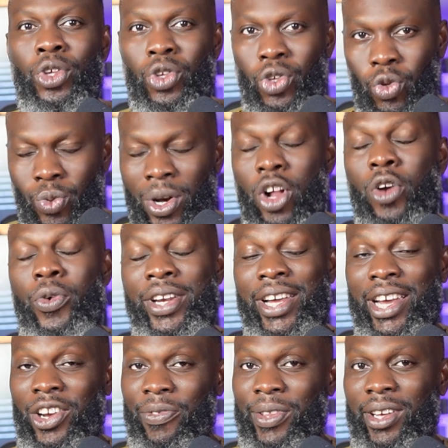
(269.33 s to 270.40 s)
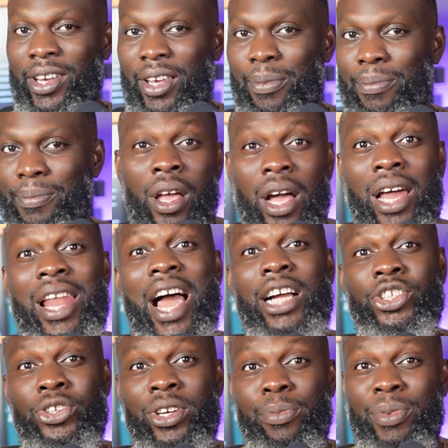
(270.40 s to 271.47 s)
you are already ahead of the game. I'll
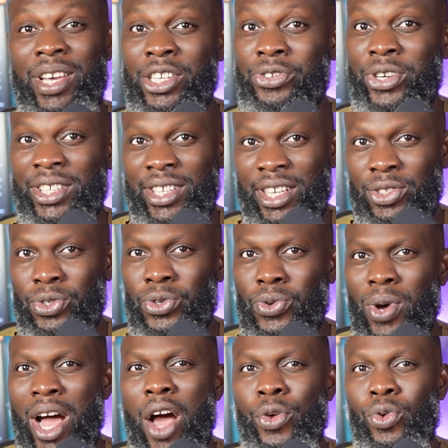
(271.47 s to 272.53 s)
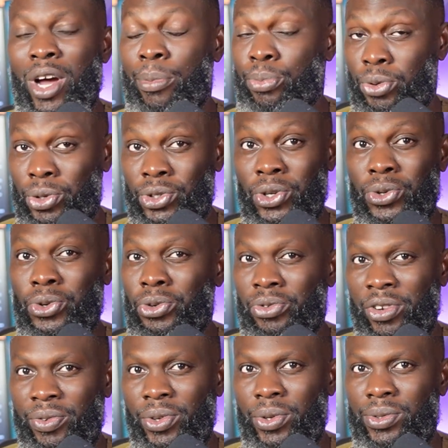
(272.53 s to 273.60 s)
actually be interested to know how you approach your code
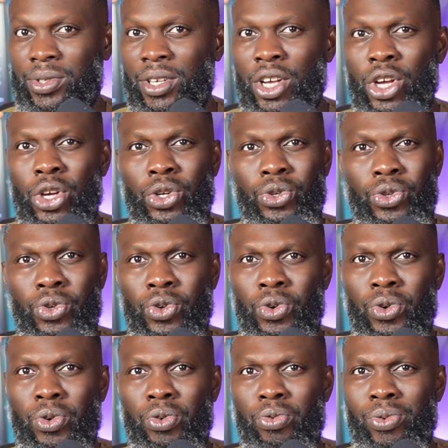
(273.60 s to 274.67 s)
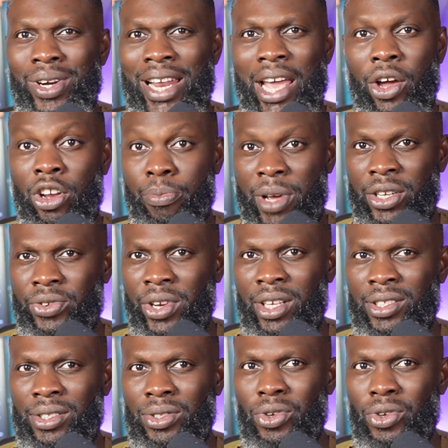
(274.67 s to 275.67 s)
reviews. Do you rely on metrics,